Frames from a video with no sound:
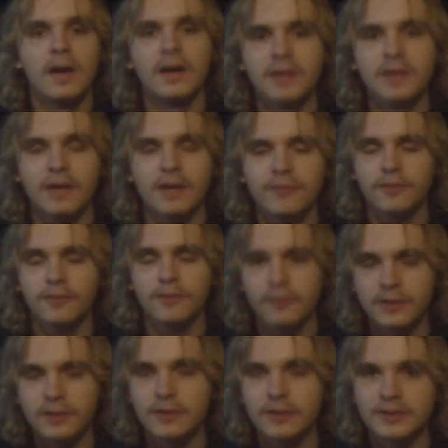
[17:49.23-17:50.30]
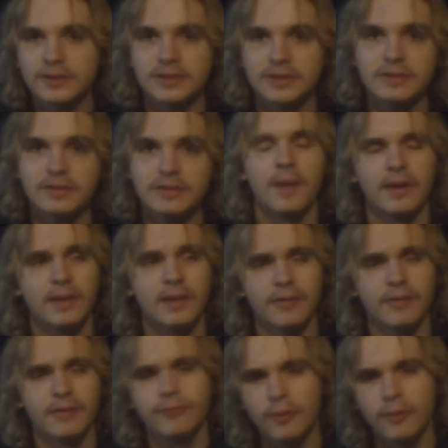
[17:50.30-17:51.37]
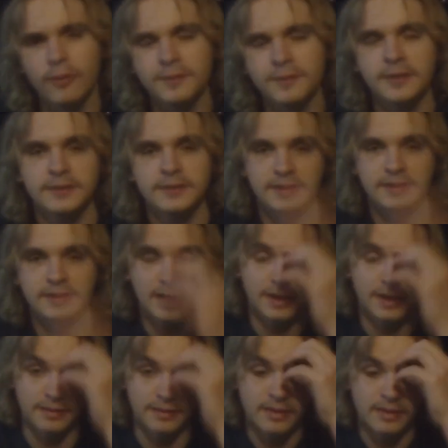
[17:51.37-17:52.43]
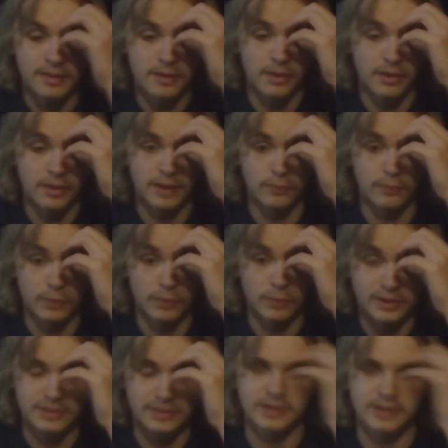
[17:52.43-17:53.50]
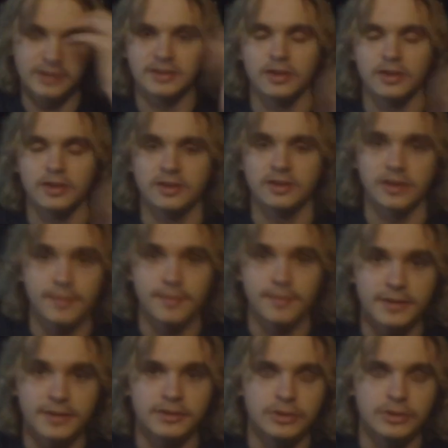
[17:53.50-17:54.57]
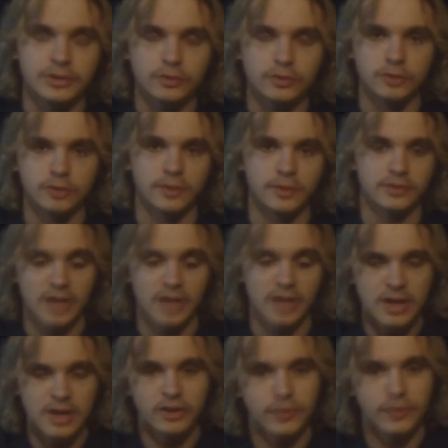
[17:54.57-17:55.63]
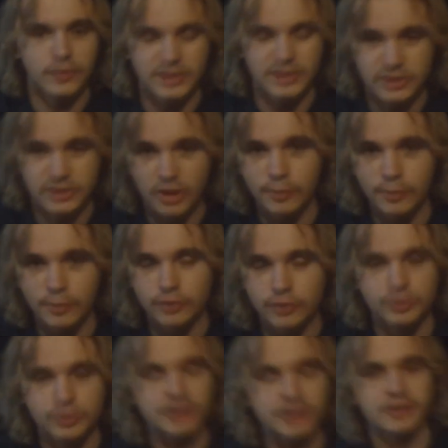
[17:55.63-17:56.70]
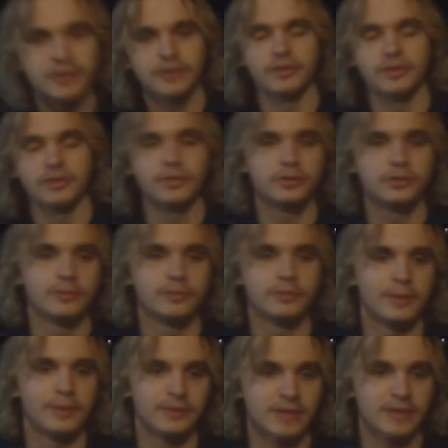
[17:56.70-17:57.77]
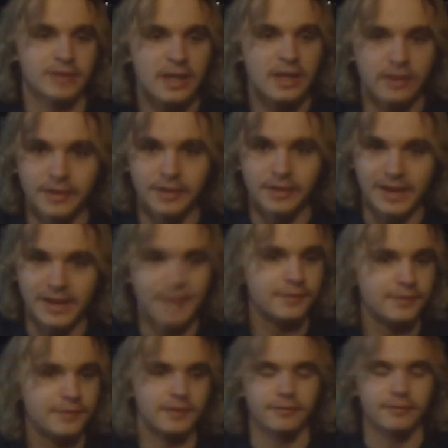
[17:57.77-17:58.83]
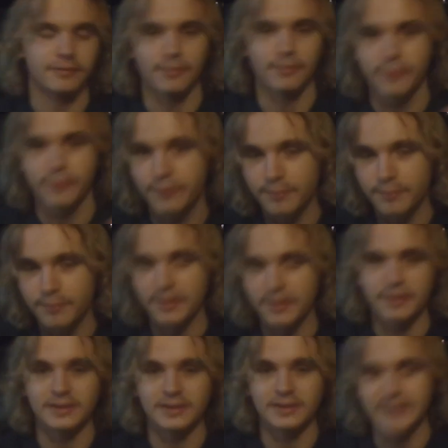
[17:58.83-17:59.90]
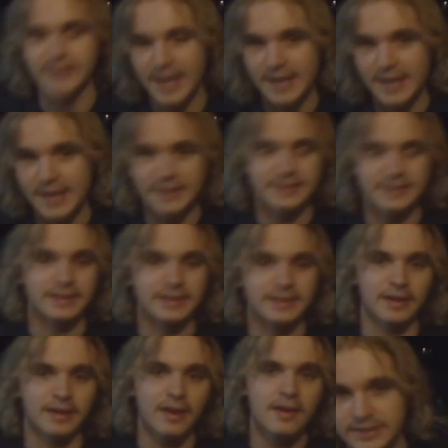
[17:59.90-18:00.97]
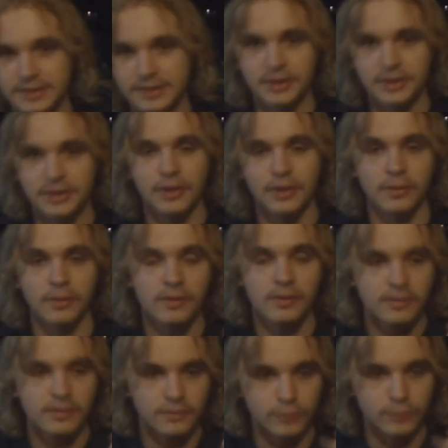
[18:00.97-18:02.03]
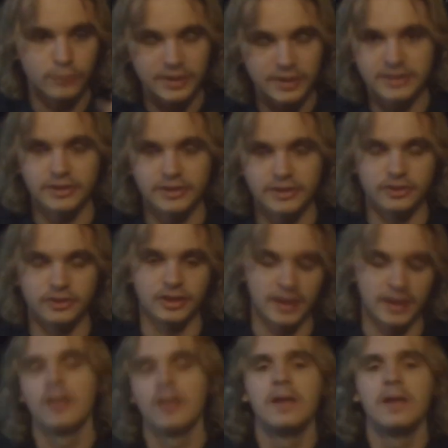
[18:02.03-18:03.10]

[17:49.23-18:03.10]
And yeah, a few videos in, like 4 videos in, I had really started to commit to YouTube. I was doing so much research on YouTube. I was learning everything from thumbnails, editing, SEO, researching.